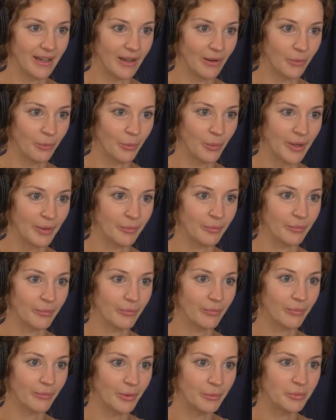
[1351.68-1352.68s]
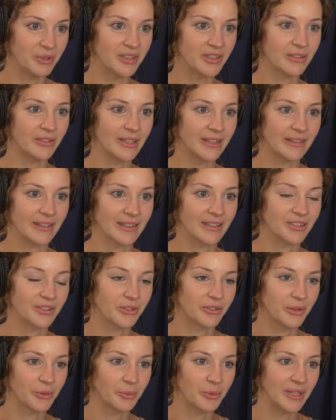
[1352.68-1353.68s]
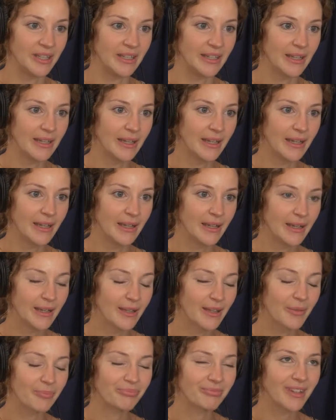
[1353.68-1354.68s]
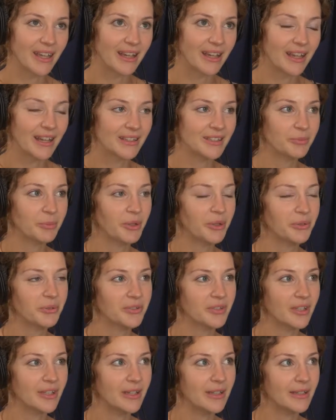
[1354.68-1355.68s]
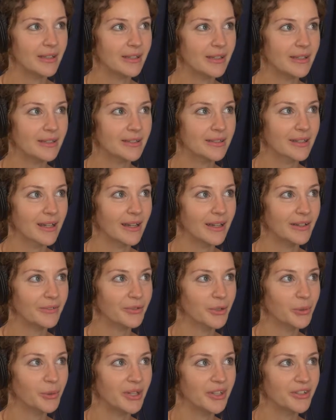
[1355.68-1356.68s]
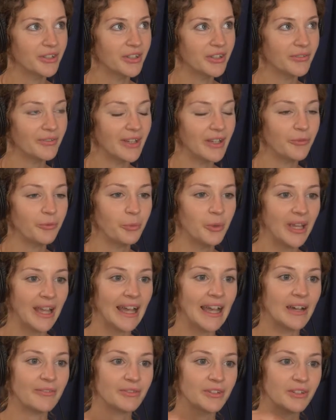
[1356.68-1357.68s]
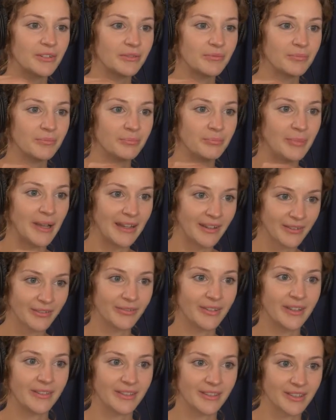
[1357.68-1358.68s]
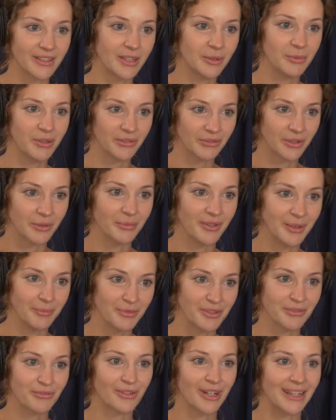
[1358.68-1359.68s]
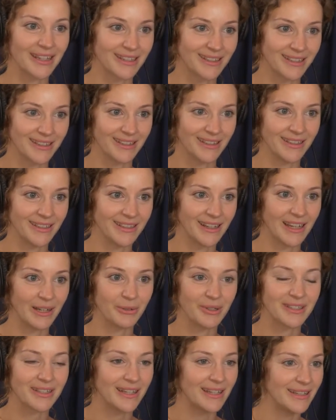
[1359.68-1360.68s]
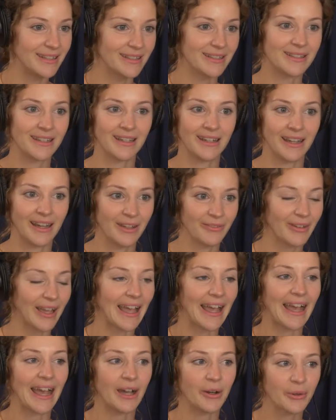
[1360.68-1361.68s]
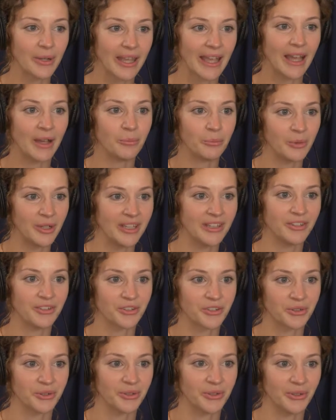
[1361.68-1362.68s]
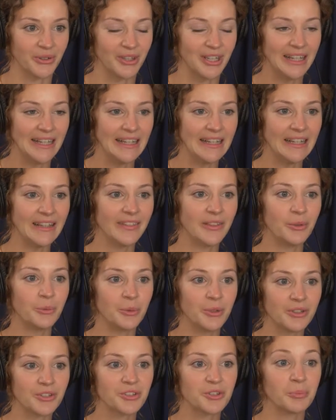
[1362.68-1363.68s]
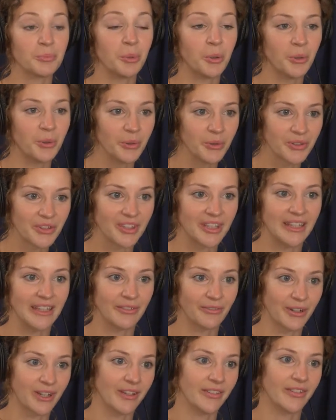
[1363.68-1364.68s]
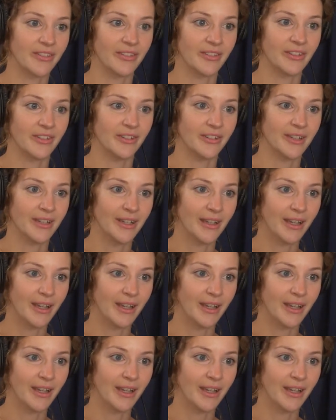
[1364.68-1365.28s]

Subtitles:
when we're doing this? Or are we, I suppose it's kind of a question of if we have a benefit that's coming from them directly in our day-to-day life, how can we ensure that we're supporting rather than